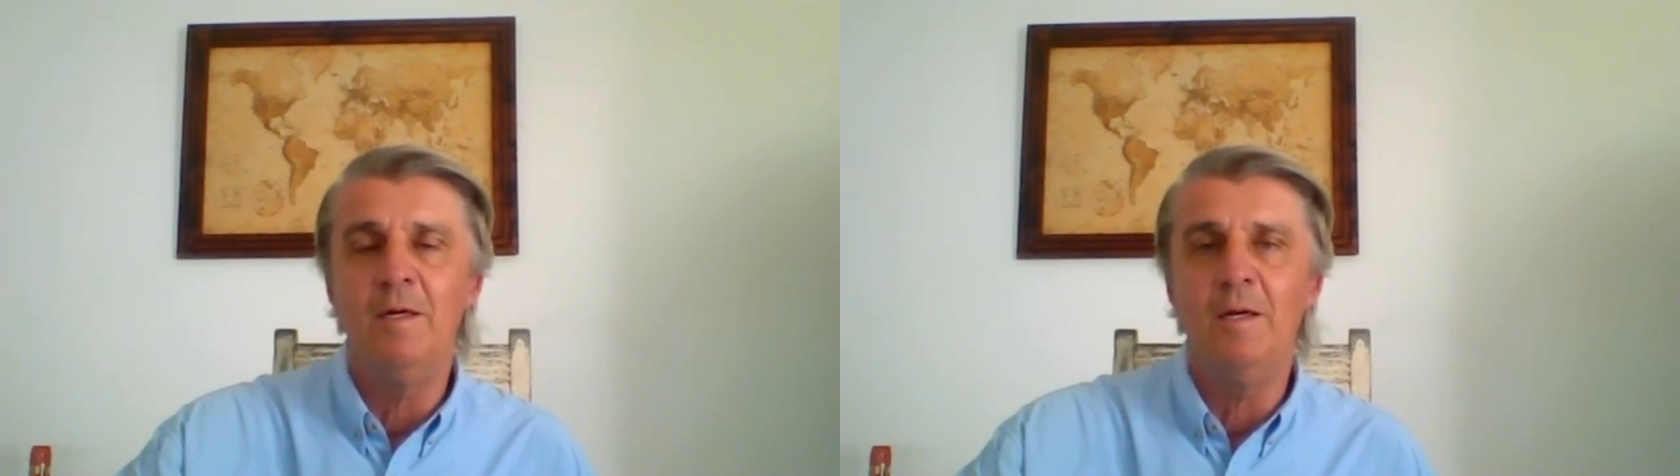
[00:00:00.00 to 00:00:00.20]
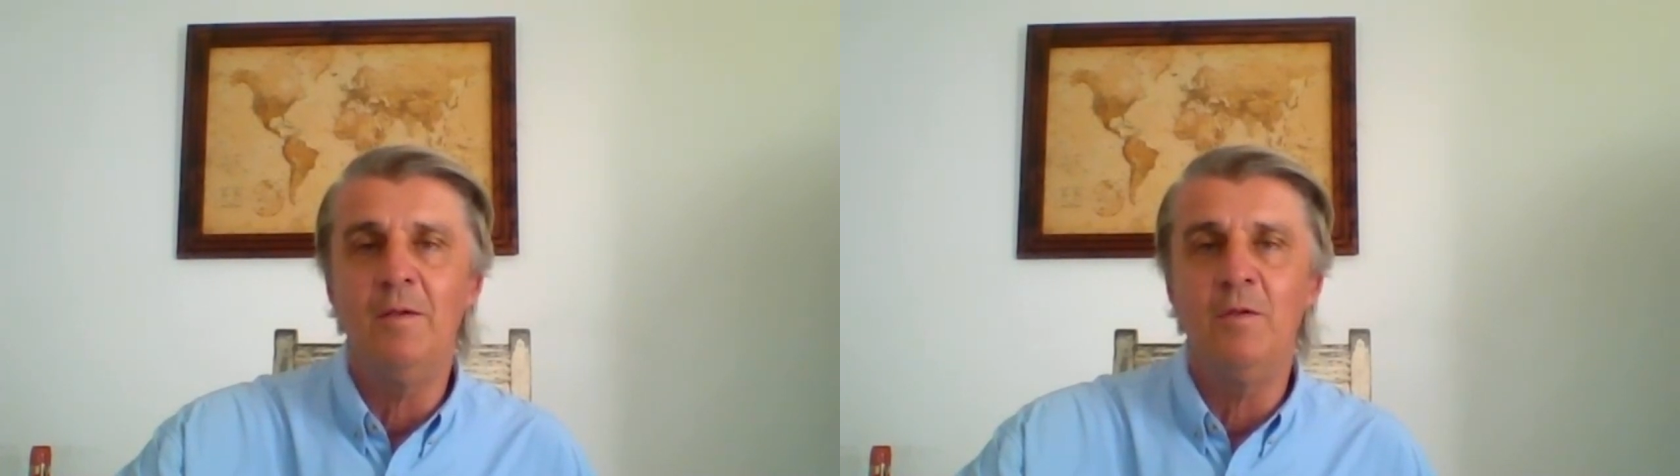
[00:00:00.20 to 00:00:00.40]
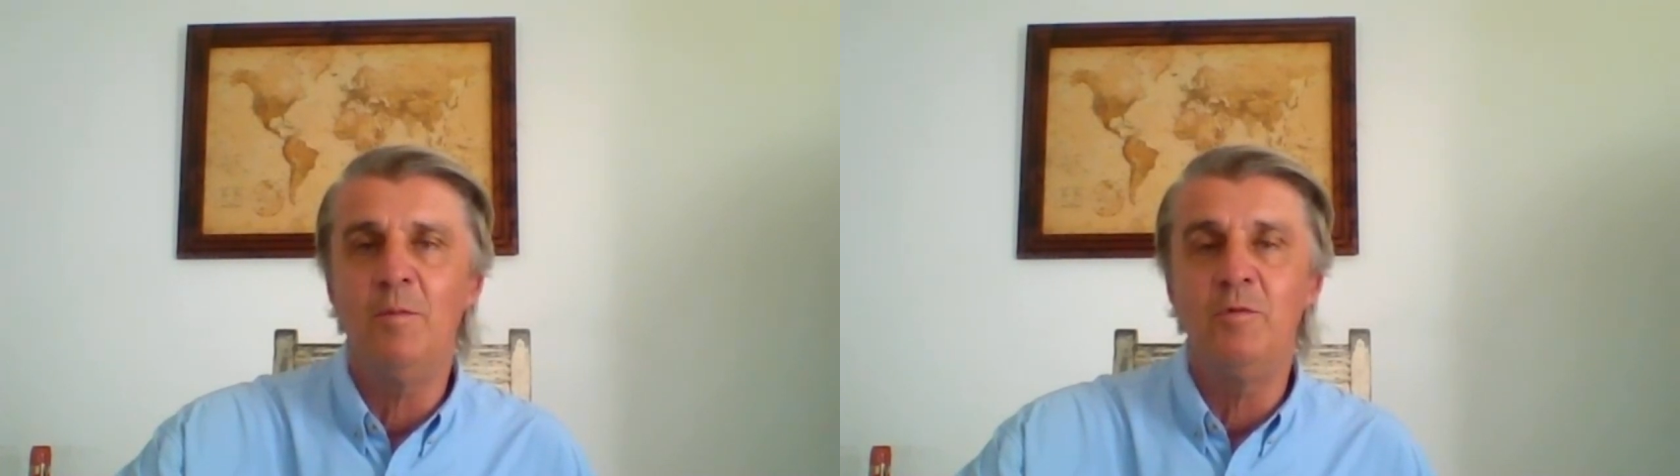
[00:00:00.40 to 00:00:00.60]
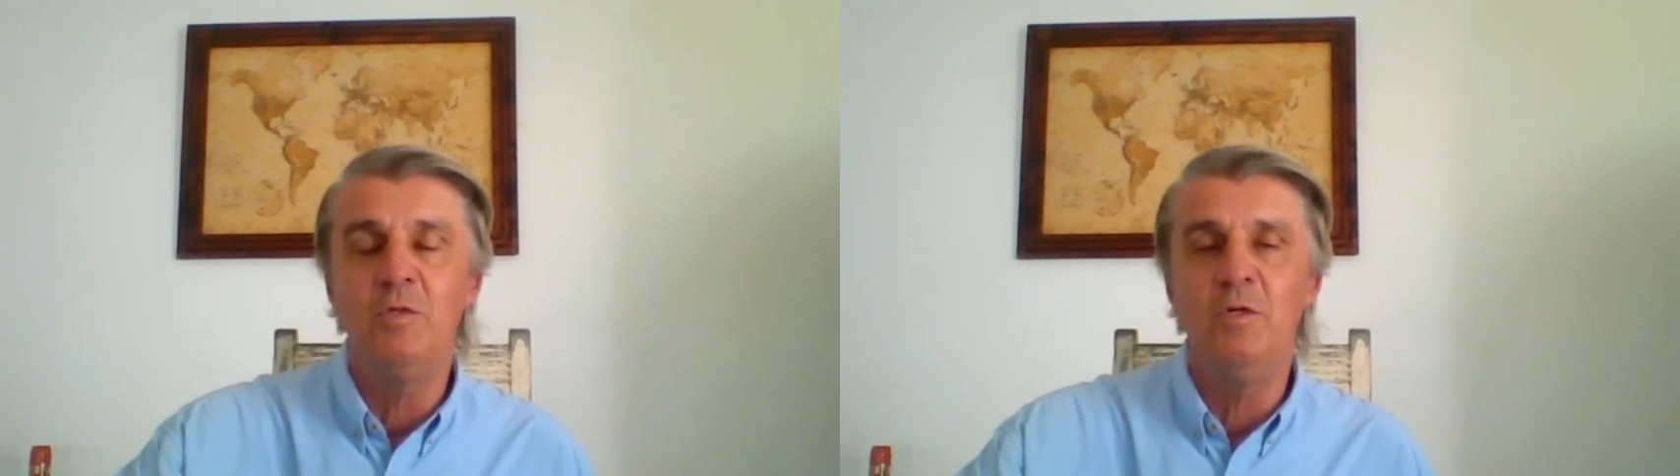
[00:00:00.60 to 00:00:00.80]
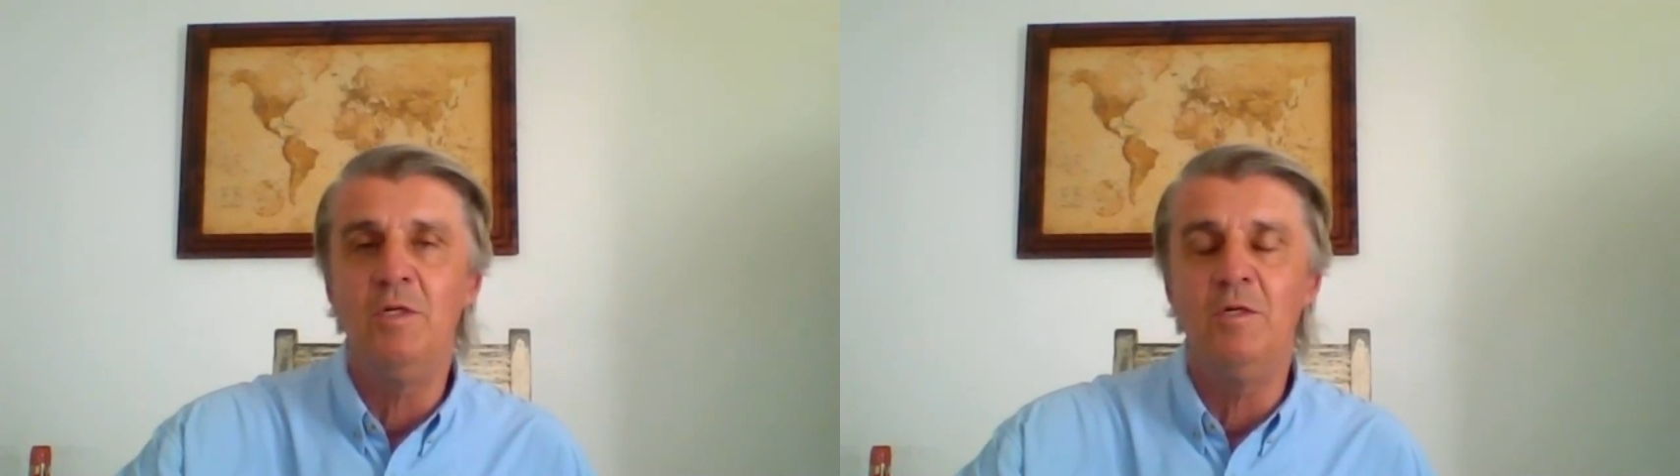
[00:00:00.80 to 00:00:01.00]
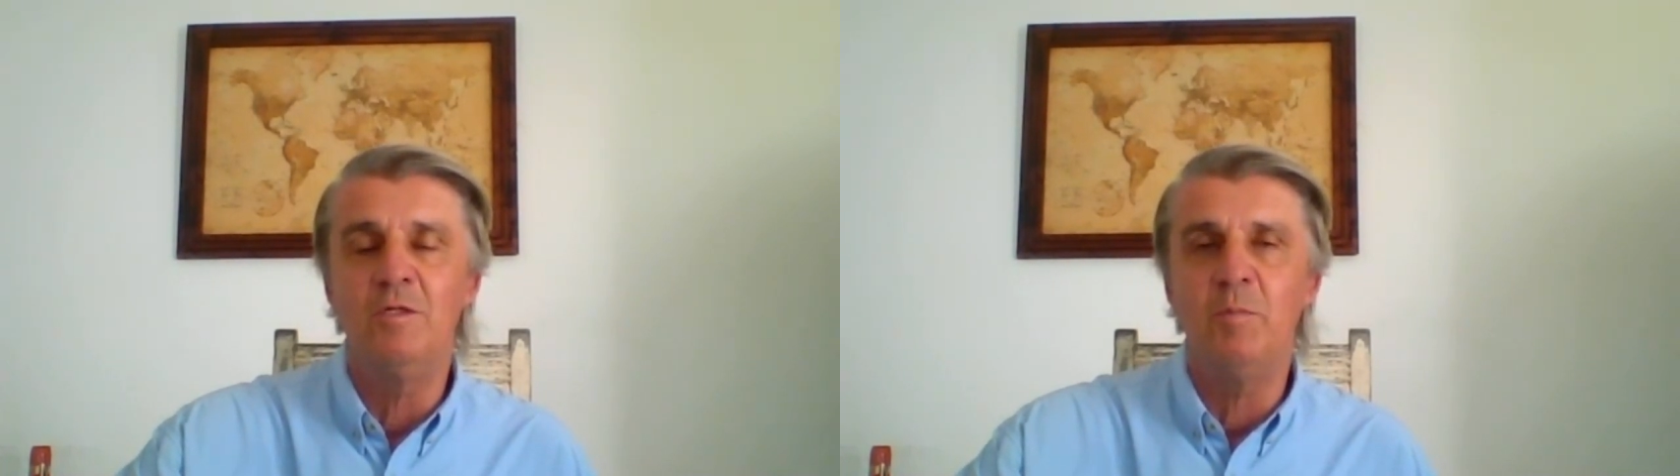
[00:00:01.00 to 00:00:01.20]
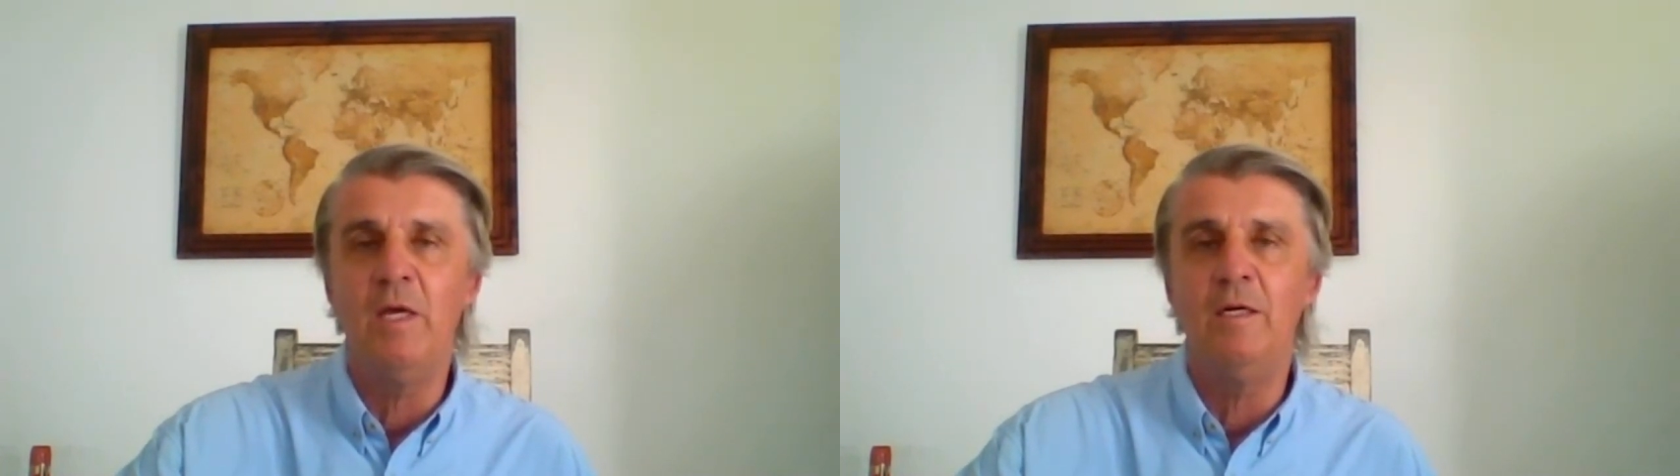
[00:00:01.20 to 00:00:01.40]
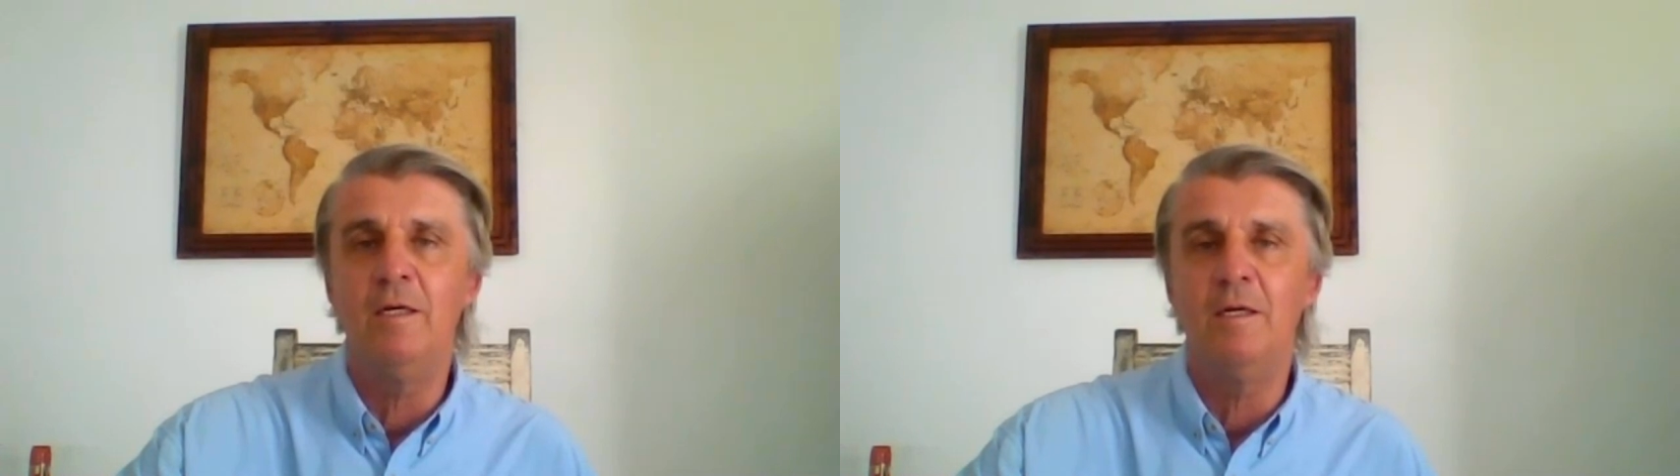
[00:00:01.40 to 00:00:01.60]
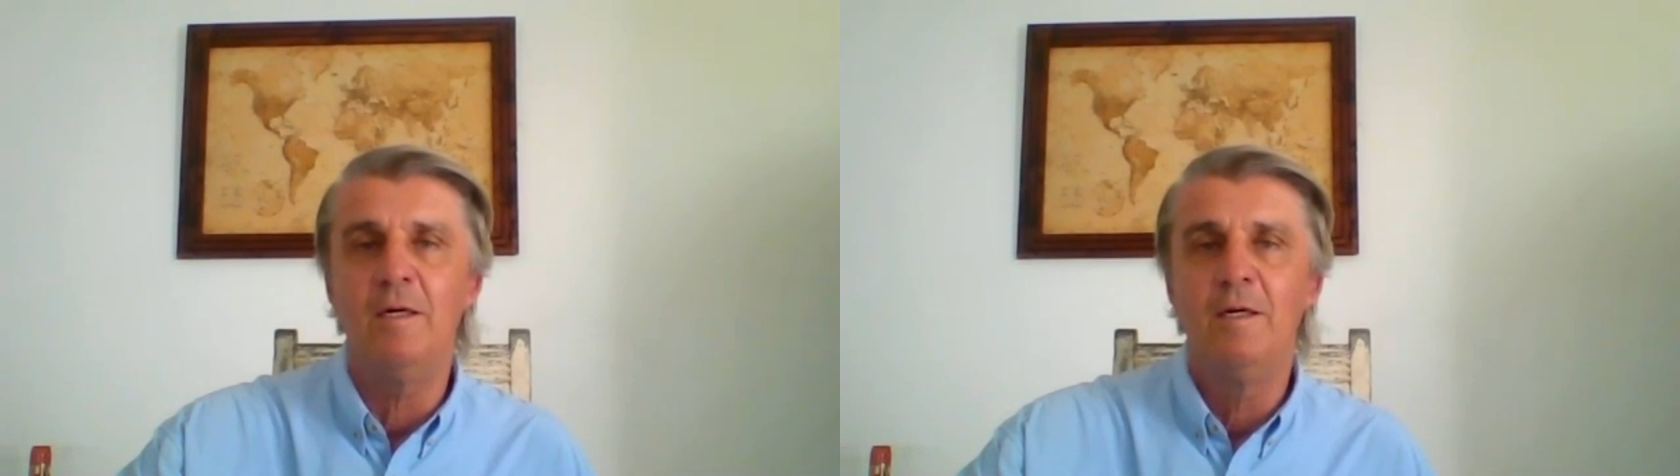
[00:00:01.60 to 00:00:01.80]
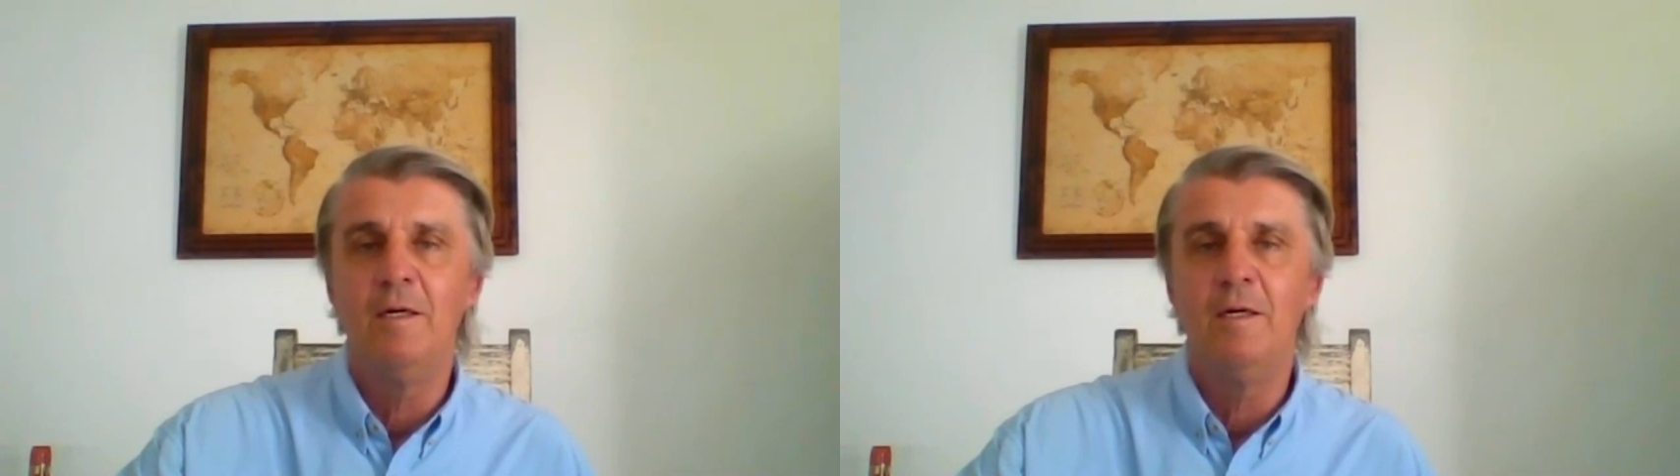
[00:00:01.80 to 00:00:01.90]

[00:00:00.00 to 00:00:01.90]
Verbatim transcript: uh, the opportunity to spend